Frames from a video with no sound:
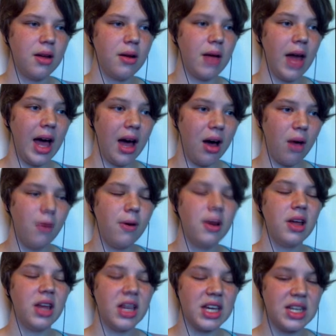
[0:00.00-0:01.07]
How
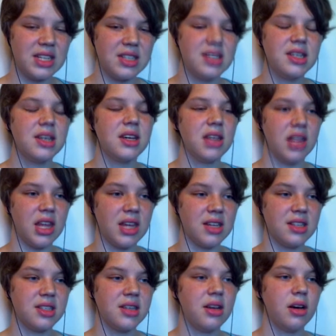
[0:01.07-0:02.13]
is
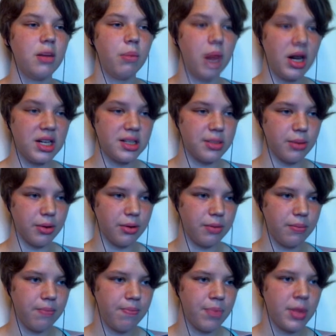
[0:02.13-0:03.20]
this possible?
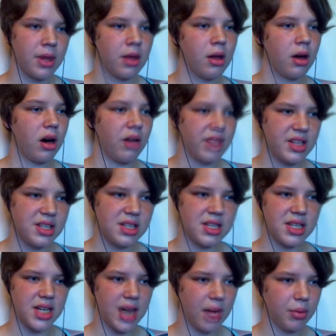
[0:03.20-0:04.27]
Obviously, the
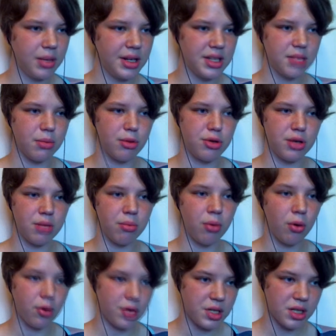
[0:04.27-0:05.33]
tablet is the most
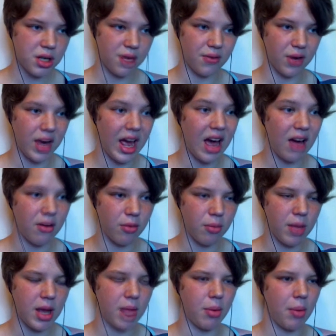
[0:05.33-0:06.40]
important discovery ever
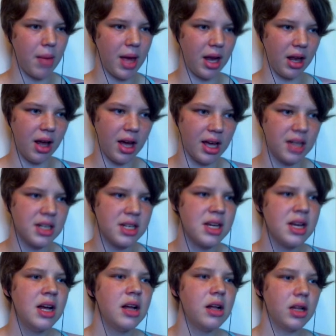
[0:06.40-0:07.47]
made by mankind.
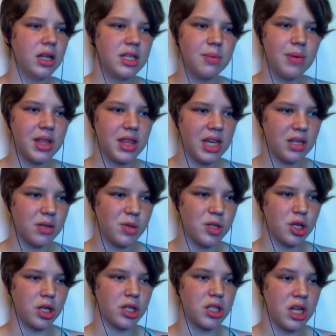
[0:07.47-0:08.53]
Elizabeth thinks we
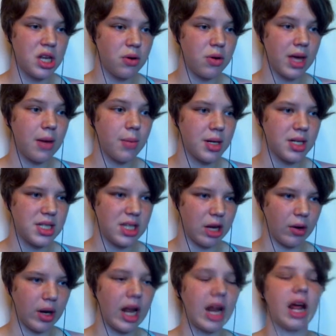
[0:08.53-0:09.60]
should continue to keep it a
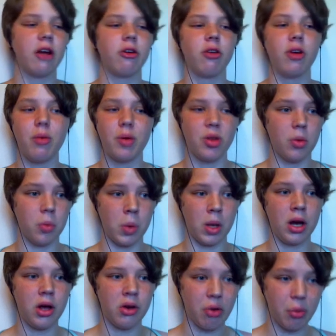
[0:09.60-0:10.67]
secret, and I agree with her
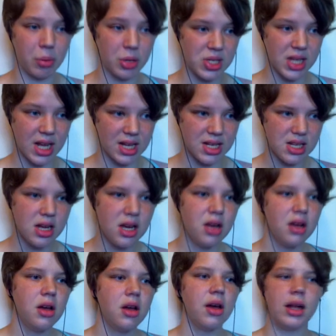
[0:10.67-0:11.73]
100%.
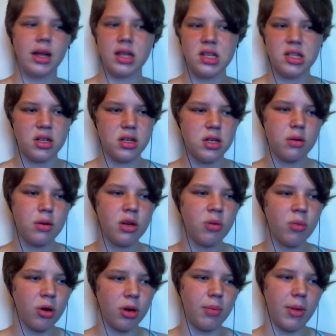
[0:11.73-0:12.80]
At least until we know
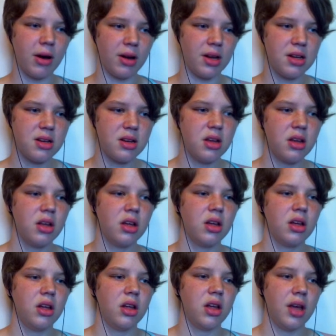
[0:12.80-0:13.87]
more about it.
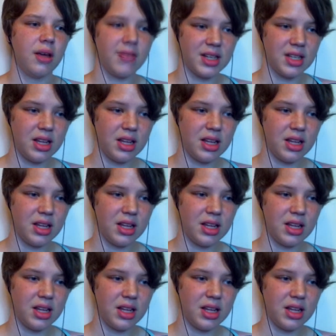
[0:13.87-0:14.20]
If